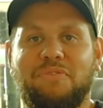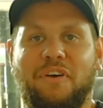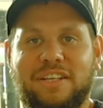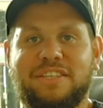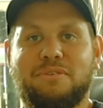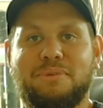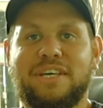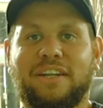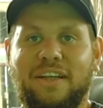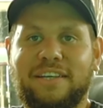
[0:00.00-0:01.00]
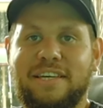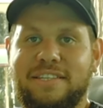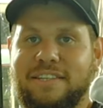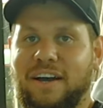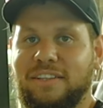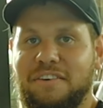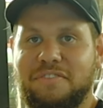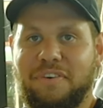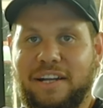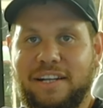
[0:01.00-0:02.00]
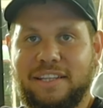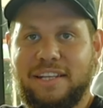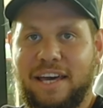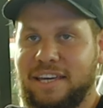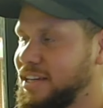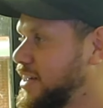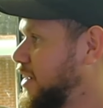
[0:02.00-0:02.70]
fights than if you settled like this. You know, live to fight another day.